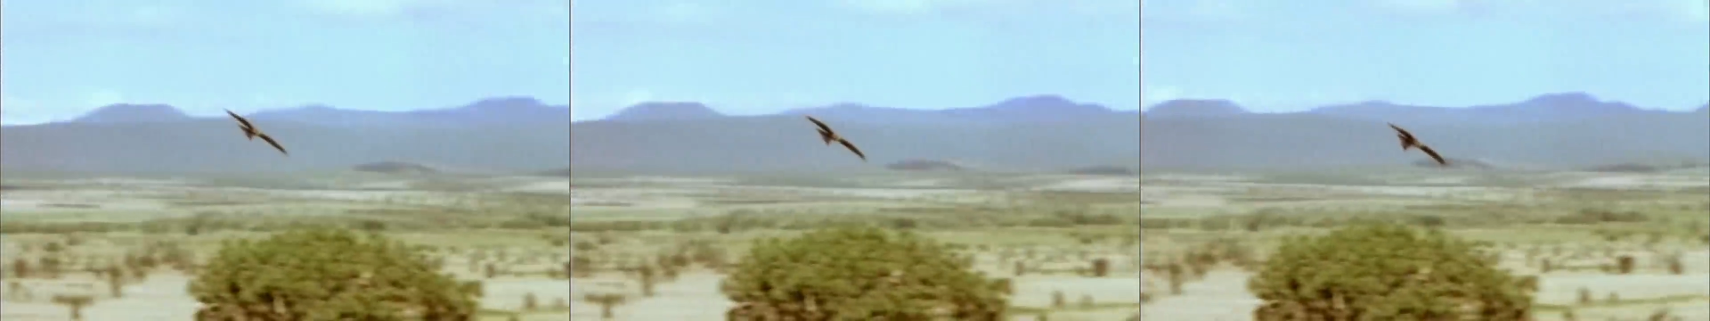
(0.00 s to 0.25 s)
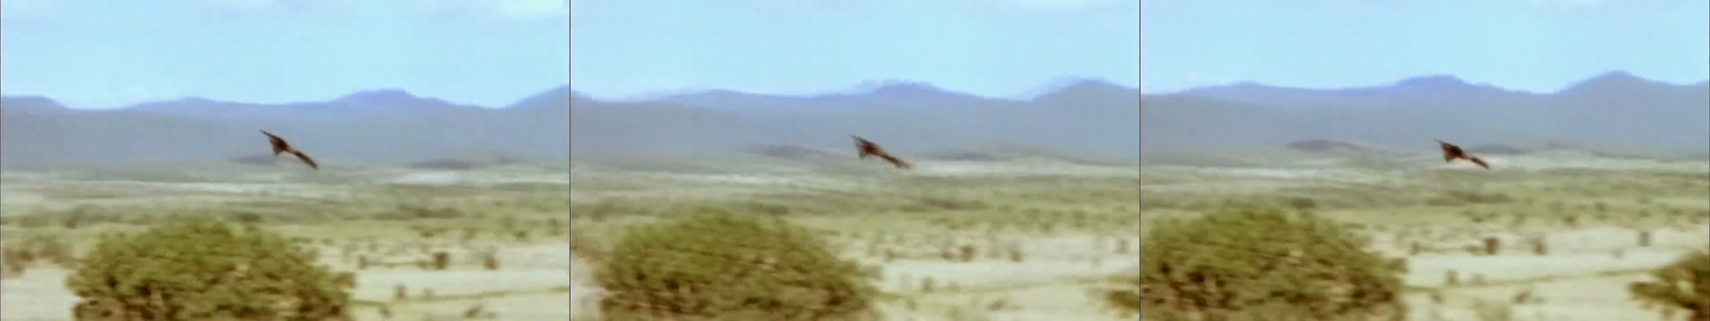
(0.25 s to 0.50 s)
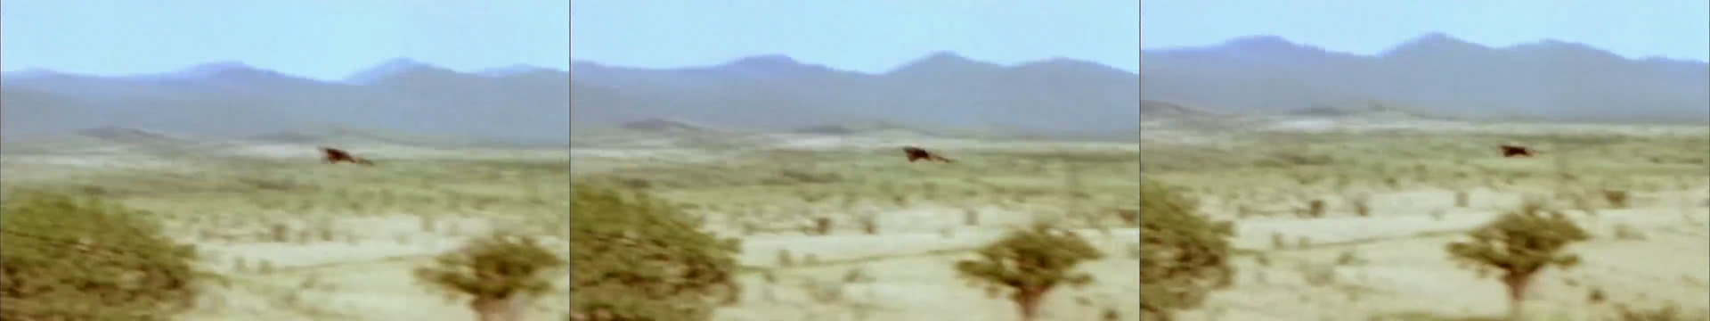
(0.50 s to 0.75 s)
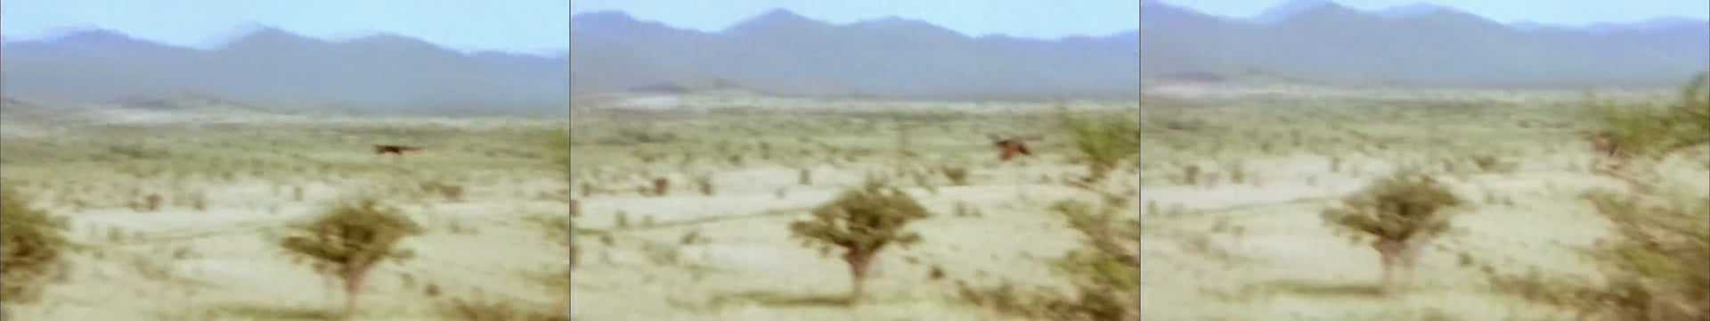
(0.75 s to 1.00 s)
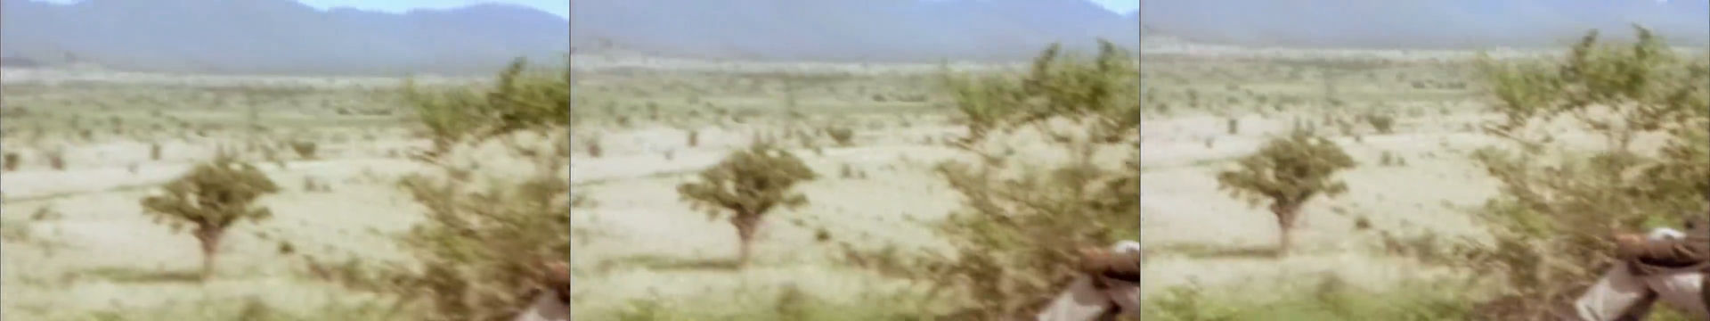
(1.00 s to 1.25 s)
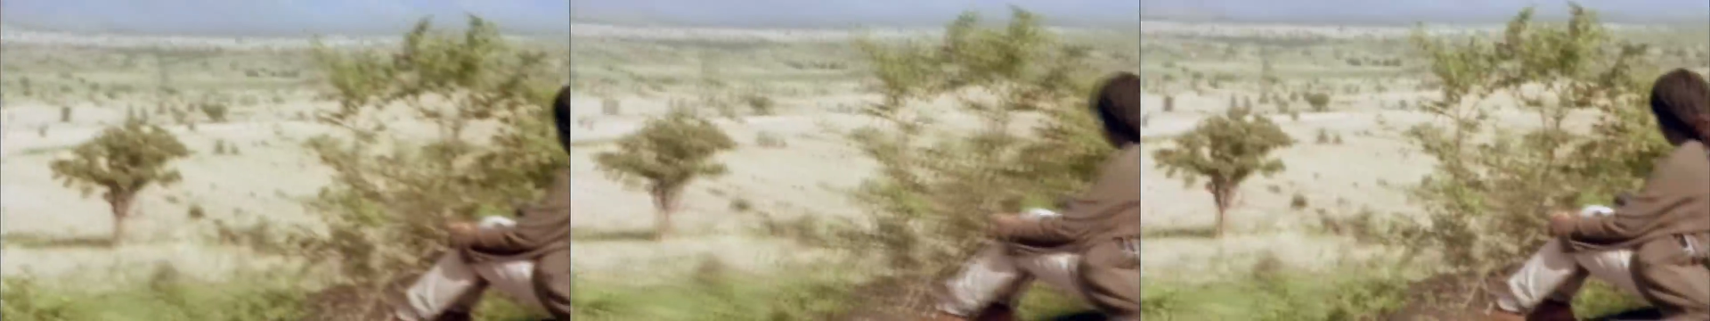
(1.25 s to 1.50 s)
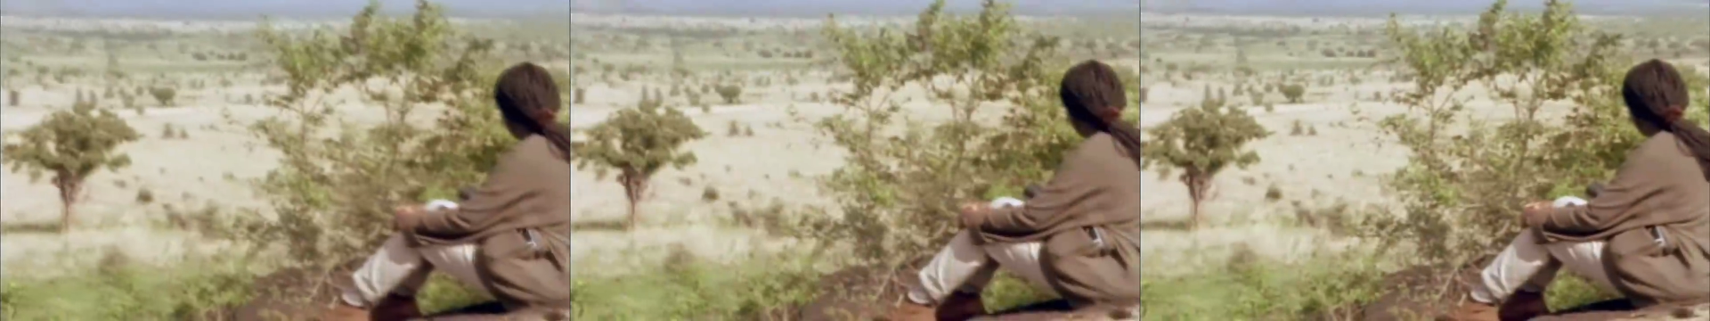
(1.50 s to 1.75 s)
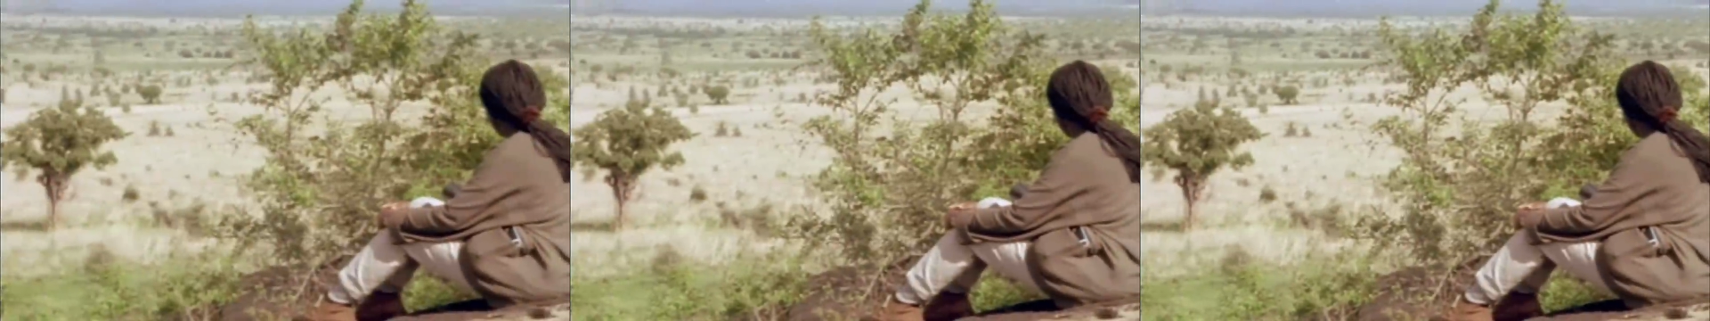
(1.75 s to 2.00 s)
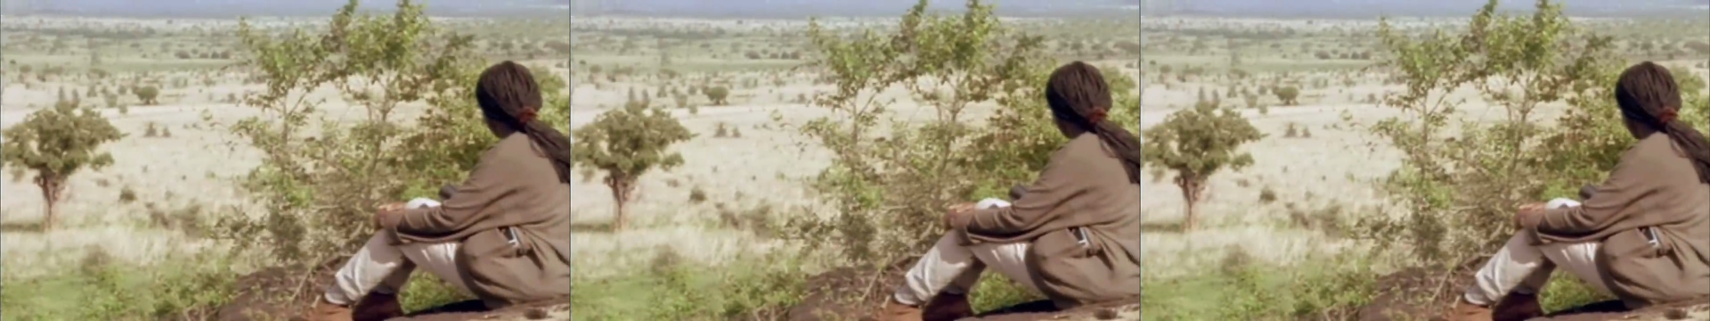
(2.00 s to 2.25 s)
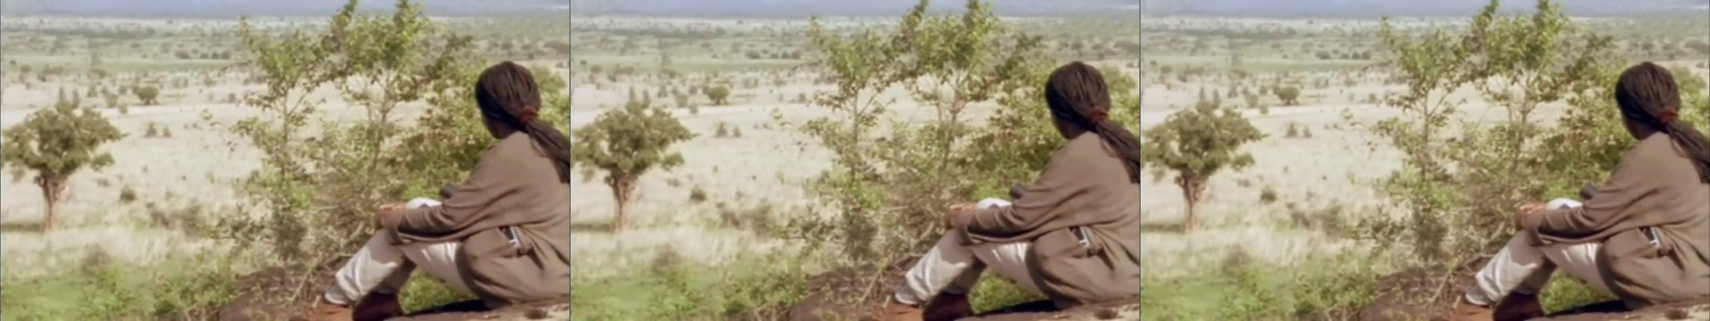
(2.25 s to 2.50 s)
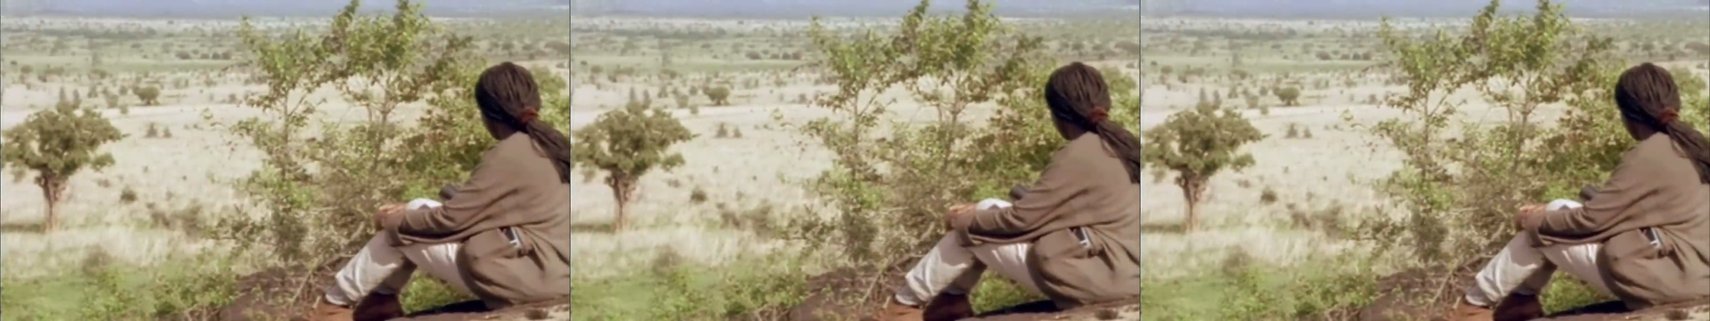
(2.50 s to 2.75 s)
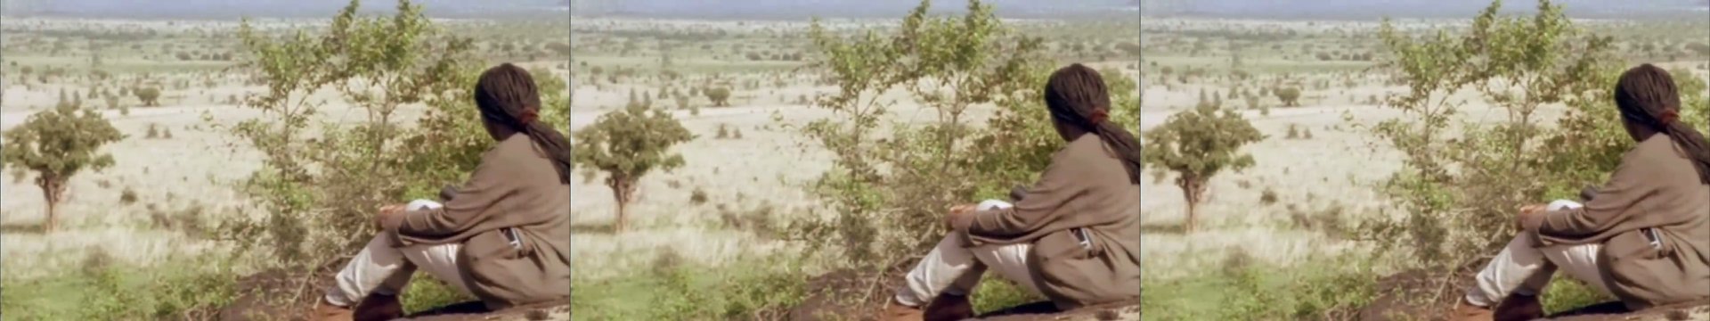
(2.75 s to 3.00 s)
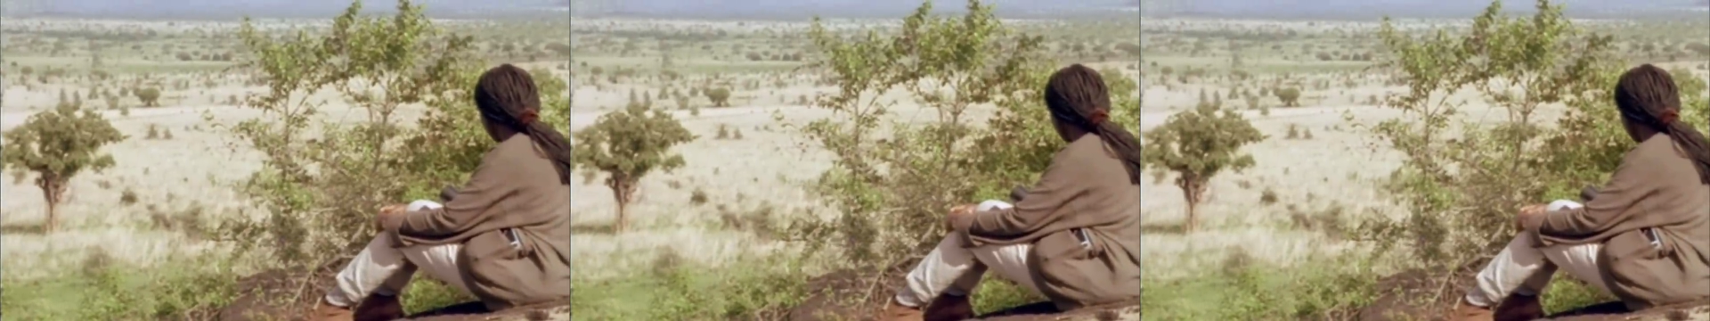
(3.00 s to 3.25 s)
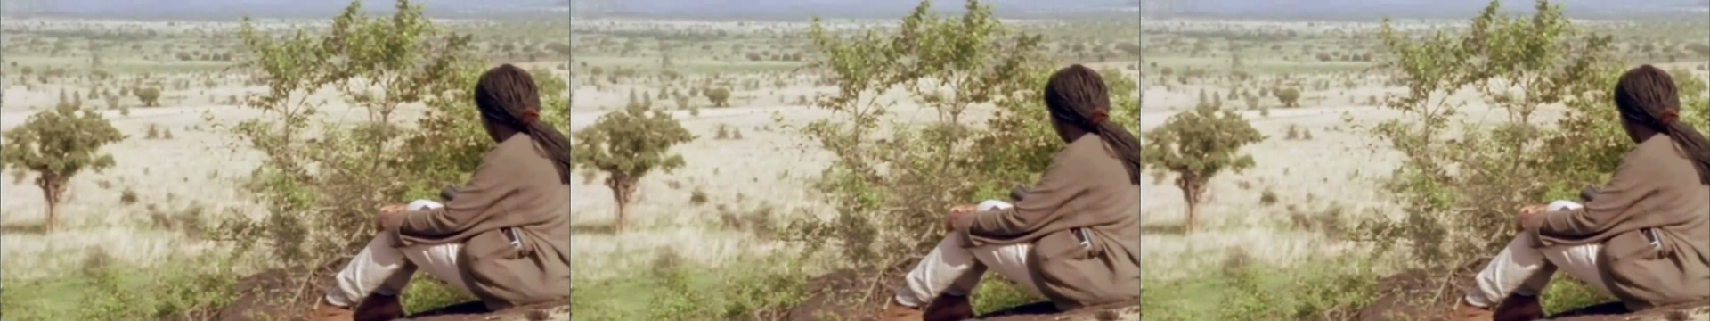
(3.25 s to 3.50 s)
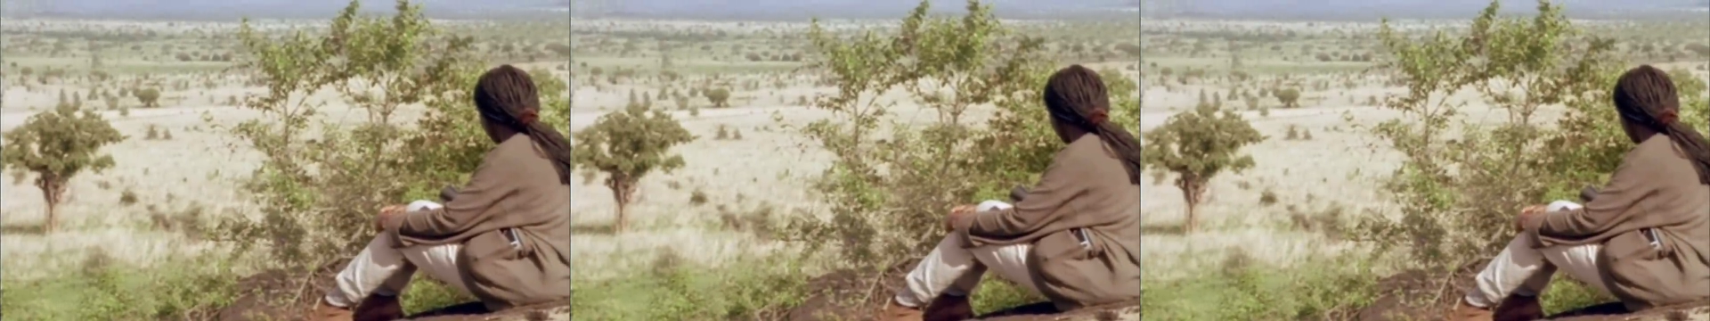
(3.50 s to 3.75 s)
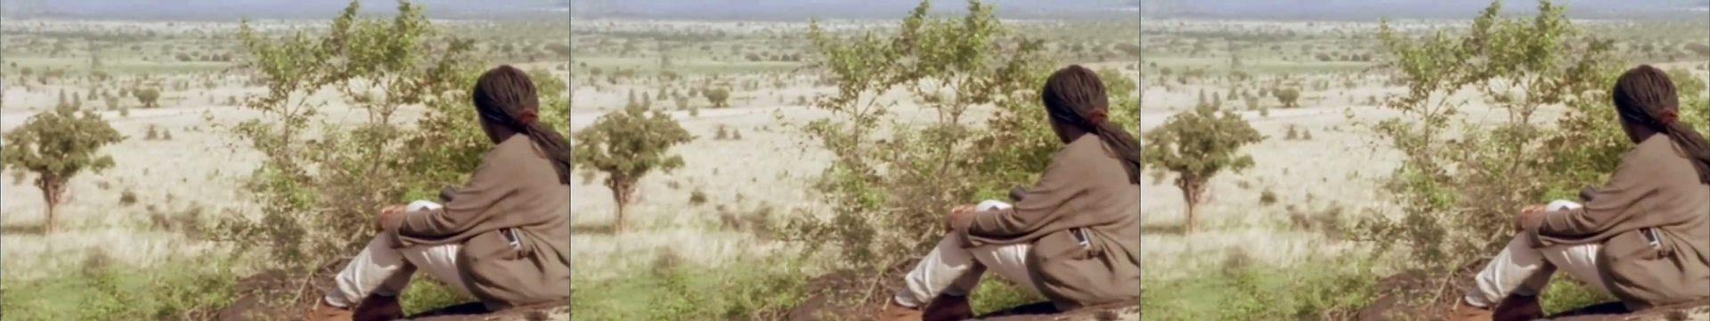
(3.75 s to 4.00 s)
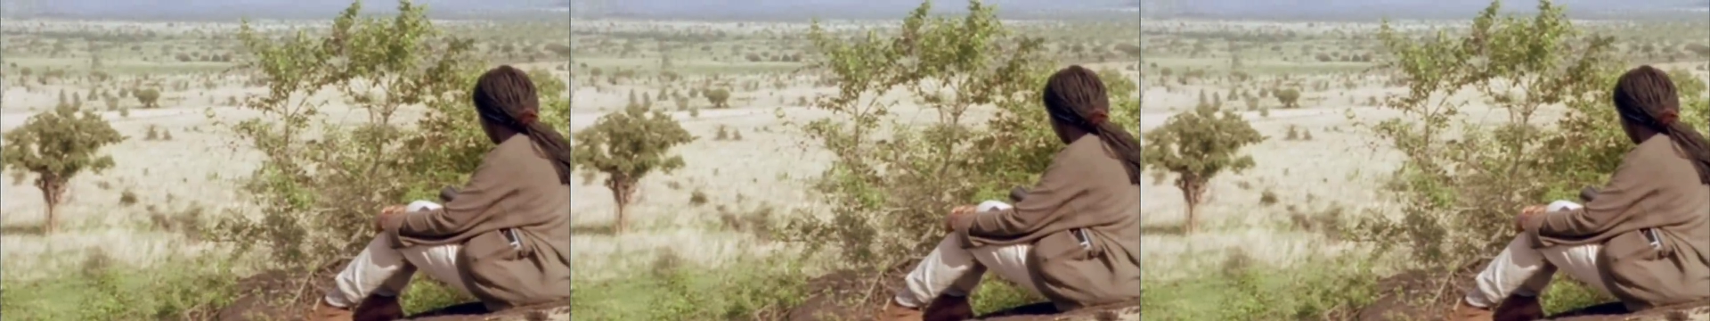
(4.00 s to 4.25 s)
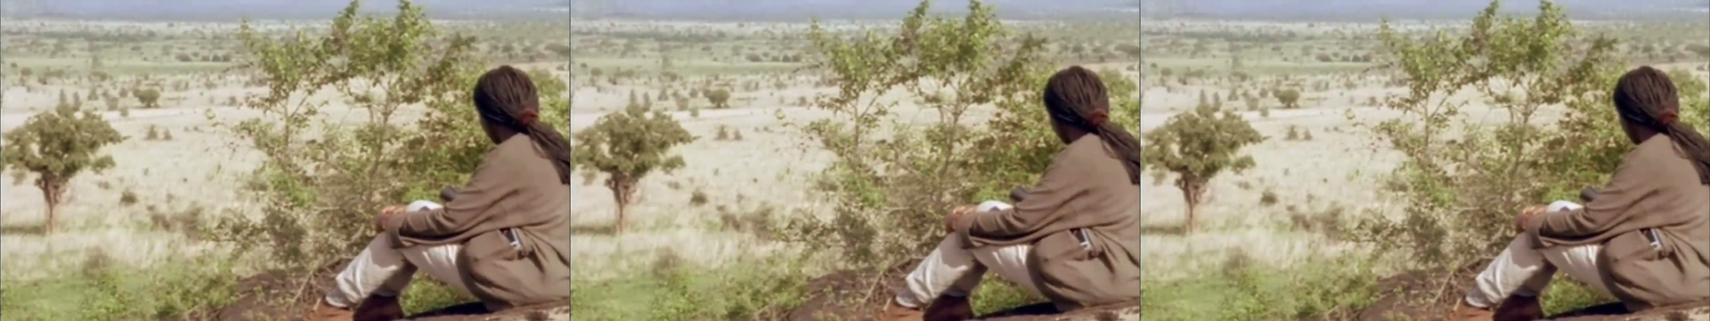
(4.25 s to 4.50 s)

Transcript: (no speaker visible)